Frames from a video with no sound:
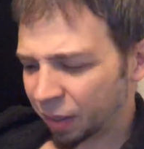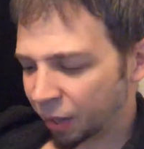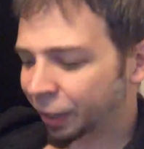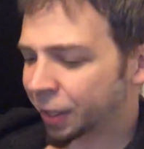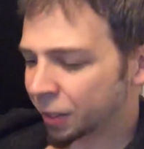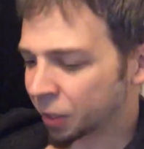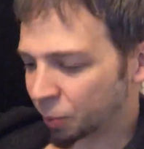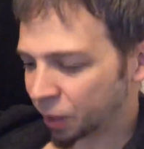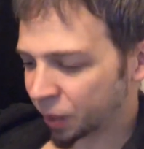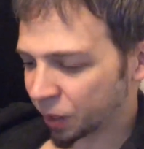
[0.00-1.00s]
I guess
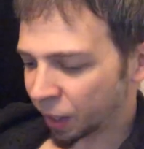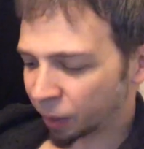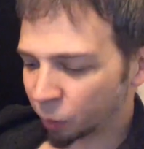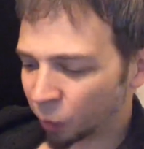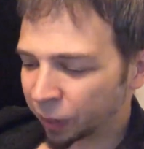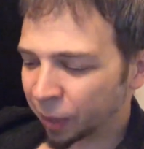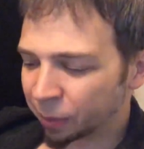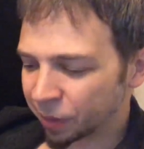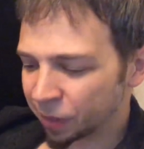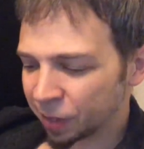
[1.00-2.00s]
this one is like the one that
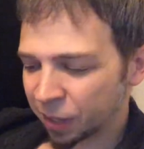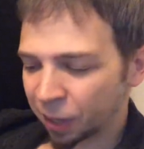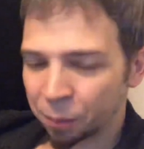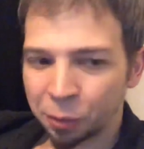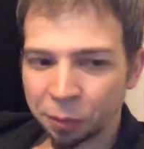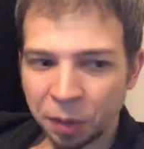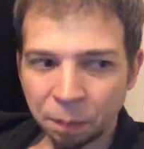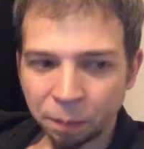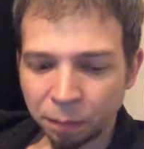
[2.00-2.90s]
was in the second movie.